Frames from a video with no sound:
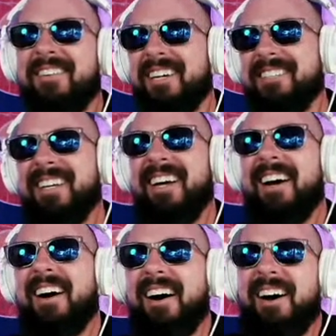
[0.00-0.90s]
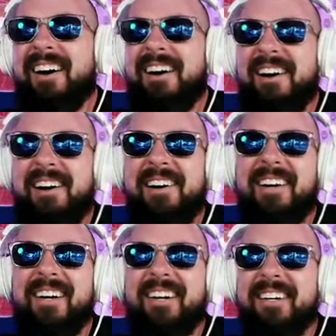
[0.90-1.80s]
Anyways,
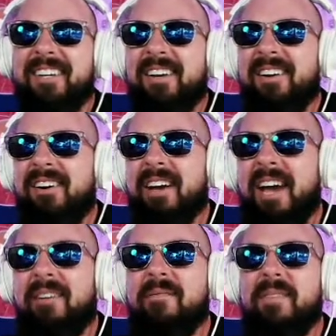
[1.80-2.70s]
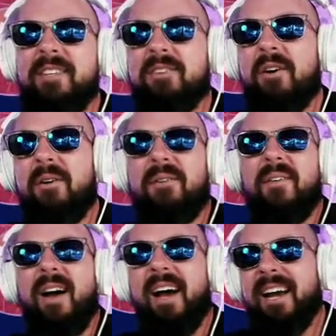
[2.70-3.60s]
okay. So
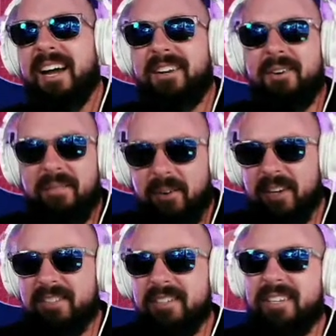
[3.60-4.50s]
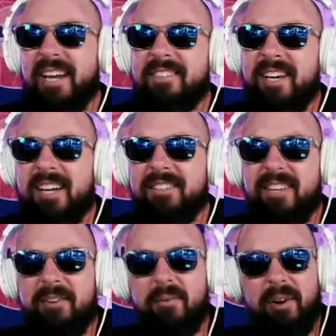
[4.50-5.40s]
I do have a question that's
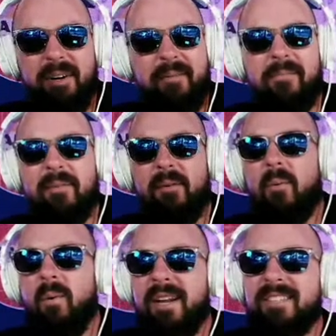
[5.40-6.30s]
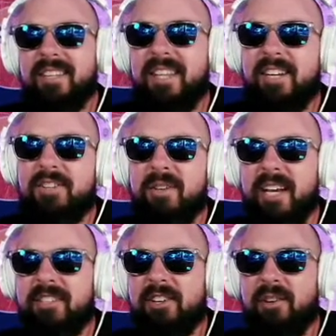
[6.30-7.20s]
outside of work. What is it that
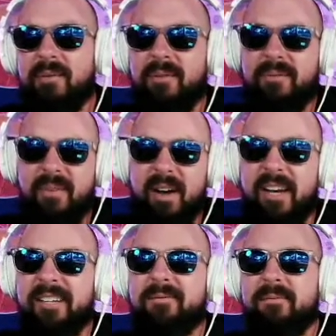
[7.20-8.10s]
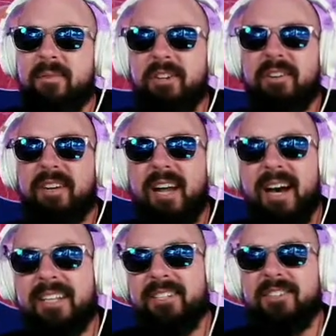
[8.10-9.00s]
you like to do for fun when you're
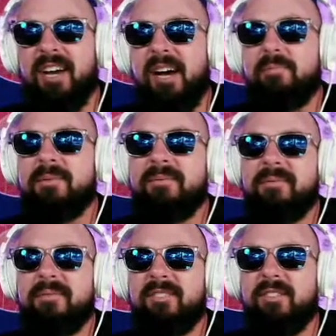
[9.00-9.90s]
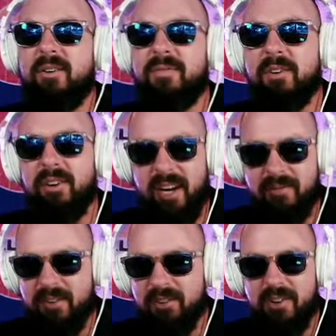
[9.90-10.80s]
not at the shop? So if
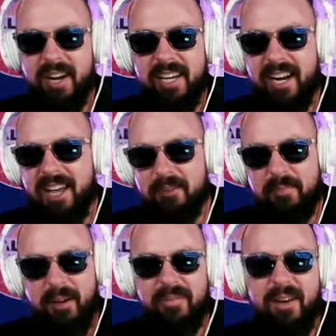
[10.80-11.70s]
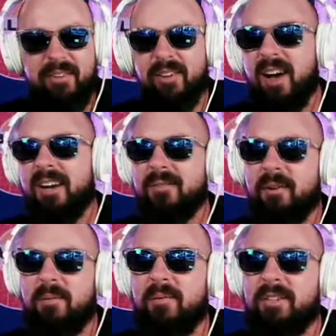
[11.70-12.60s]
you're trying to get out of there by 5
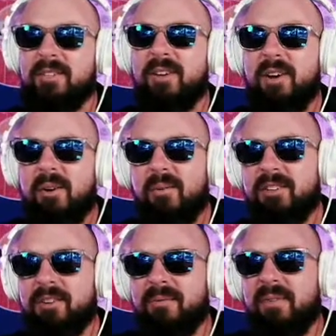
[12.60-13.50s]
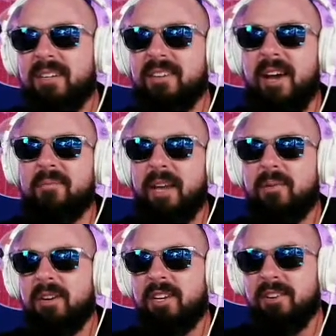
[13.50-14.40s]
o'clock, what's your fun time?
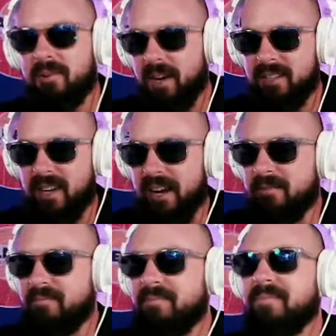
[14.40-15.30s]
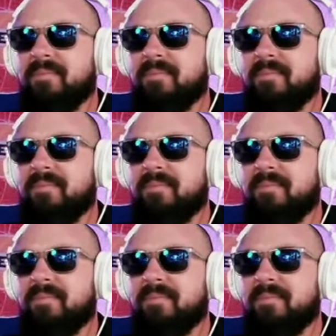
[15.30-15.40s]
Like, what do you do outside?